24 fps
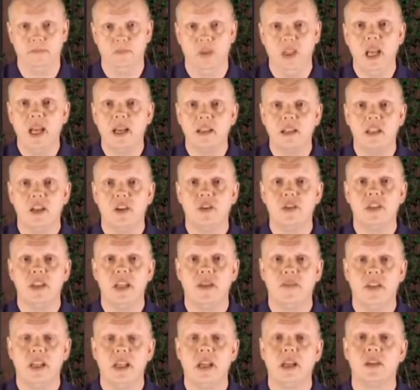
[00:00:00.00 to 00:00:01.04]
The Xterra
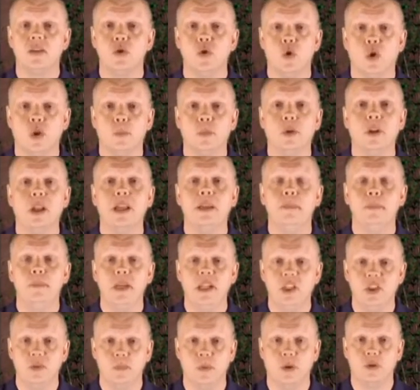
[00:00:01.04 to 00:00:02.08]
70 has normal and
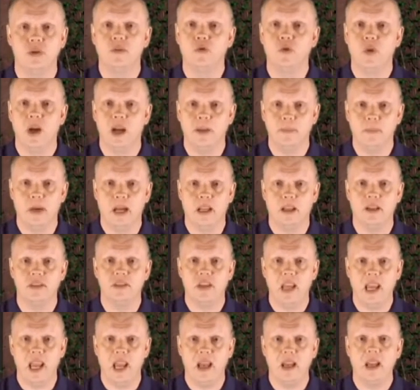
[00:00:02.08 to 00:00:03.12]
beach modes of ground
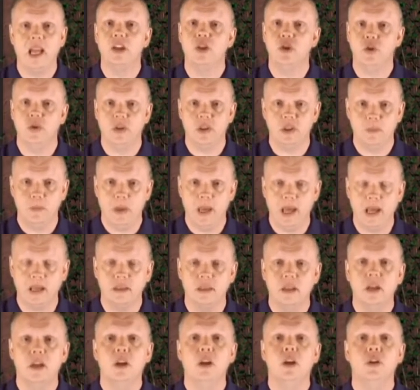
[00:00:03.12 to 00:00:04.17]
balance, and as you'd
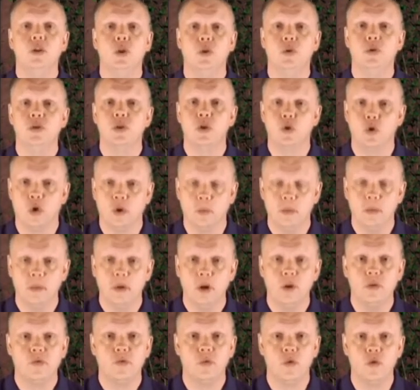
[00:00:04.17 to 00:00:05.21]
expect, you use the normal
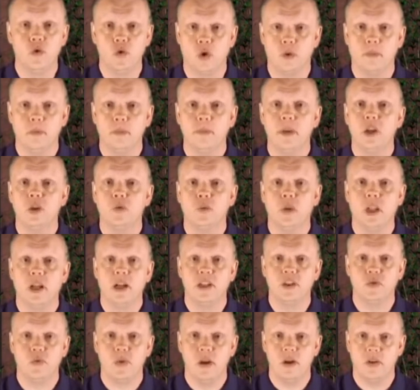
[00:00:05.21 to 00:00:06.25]
mode for normal
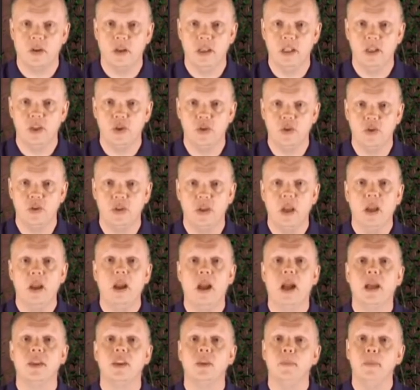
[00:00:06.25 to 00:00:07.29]
mineralized ground conditions
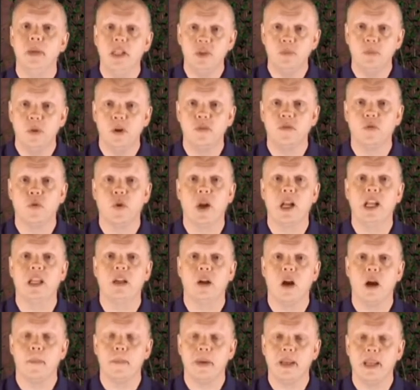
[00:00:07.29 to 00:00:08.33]
and the beach mode for any
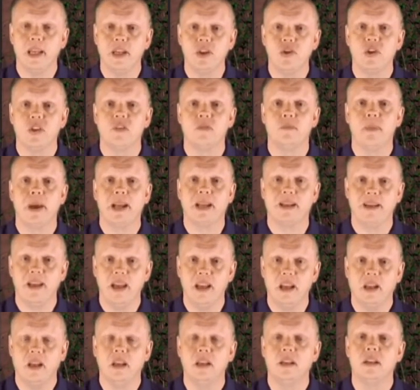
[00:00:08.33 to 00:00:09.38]
combination of
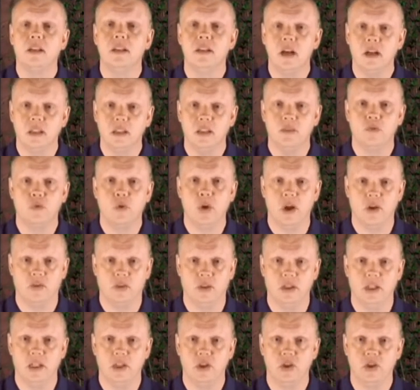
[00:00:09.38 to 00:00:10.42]
magnetic and conductive ground
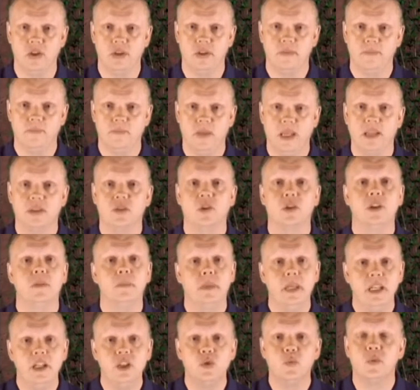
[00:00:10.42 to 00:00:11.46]
conditions, as on the
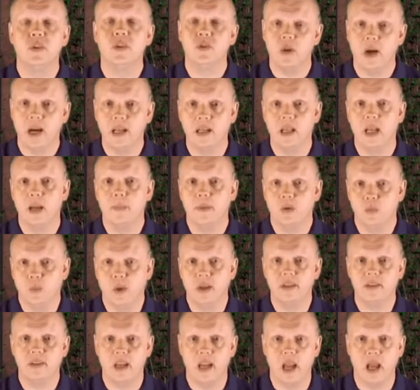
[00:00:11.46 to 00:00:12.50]
beach with dry, damp, and
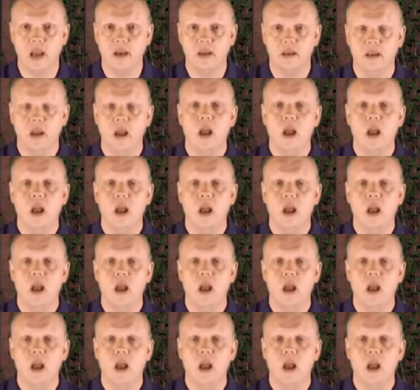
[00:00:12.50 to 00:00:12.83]
wet sand.